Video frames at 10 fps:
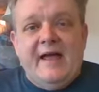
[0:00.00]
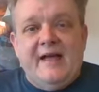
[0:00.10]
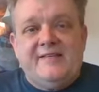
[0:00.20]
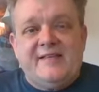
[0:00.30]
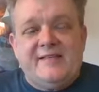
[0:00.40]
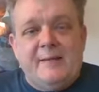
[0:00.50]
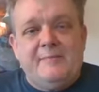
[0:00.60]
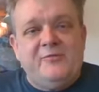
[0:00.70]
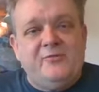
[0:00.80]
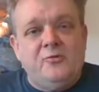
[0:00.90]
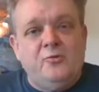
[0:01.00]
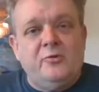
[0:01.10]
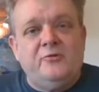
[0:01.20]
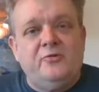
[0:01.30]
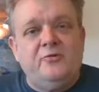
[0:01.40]
as attempts
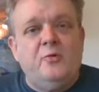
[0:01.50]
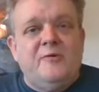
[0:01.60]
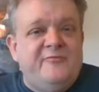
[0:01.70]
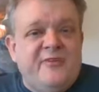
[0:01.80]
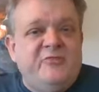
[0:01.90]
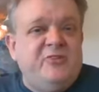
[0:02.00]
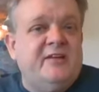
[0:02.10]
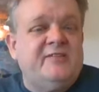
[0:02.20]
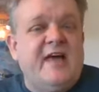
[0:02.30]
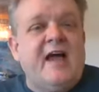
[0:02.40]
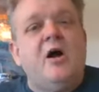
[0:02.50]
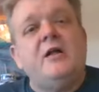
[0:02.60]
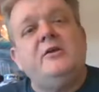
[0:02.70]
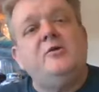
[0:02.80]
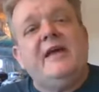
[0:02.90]
to do a phishing attack
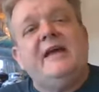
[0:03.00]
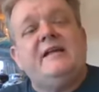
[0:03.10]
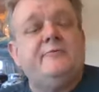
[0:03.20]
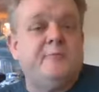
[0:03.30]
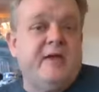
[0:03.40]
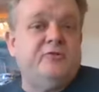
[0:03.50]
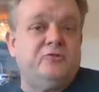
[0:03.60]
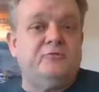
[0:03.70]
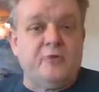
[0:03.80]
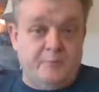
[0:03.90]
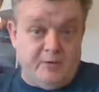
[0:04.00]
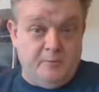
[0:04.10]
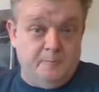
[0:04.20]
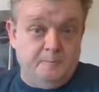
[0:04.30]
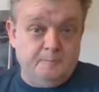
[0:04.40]
on you to get information from
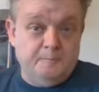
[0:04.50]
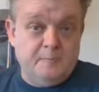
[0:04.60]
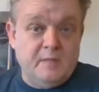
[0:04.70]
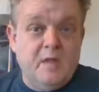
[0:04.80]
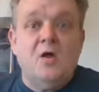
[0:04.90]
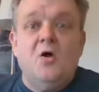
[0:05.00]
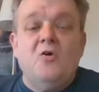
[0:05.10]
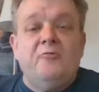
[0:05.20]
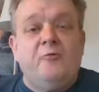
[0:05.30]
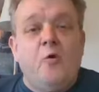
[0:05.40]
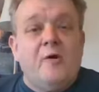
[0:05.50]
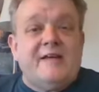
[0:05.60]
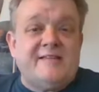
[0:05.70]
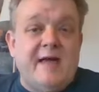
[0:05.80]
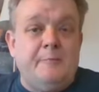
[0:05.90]
you. For
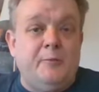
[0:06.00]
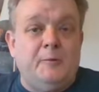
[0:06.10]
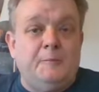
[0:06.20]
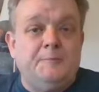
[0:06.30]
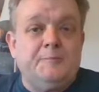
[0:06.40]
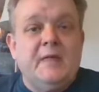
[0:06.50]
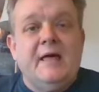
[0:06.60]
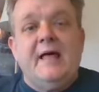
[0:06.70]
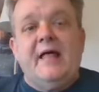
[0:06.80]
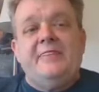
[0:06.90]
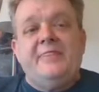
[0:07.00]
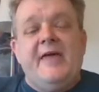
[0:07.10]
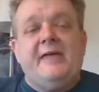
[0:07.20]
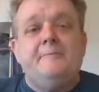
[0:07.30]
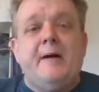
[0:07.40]
example,
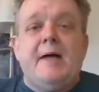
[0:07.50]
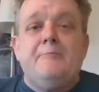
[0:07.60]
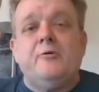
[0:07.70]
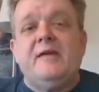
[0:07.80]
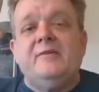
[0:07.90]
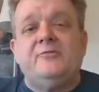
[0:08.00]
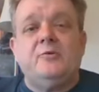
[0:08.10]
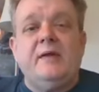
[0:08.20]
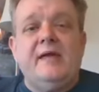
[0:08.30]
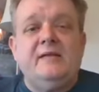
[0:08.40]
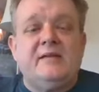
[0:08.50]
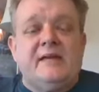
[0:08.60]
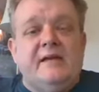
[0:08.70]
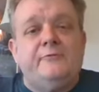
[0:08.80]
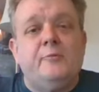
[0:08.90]
they can buy
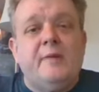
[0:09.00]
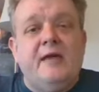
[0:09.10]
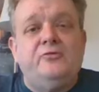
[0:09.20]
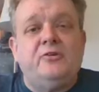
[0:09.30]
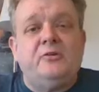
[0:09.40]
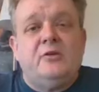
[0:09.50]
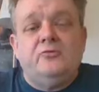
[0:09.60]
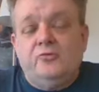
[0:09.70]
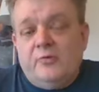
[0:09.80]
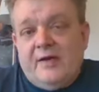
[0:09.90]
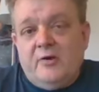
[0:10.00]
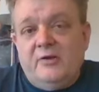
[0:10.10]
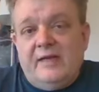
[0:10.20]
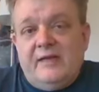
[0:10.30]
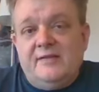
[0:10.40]
pre-screened information
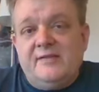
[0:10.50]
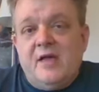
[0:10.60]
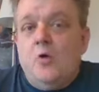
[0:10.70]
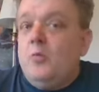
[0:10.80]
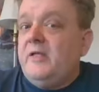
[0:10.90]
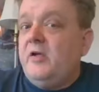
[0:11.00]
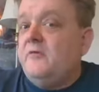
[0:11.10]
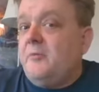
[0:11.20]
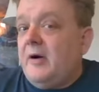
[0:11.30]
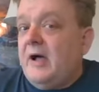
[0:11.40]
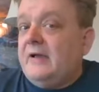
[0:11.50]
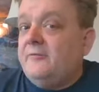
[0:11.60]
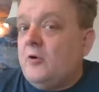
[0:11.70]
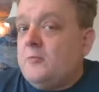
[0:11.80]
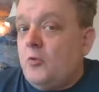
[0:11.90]
trigger leads when you've
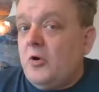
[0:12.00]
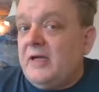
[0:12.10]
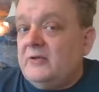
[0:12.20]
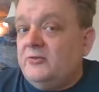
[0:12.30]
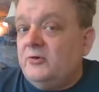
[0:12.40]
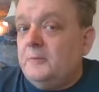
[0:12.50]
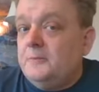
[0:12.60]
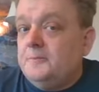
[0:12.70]
applied for a mortgage.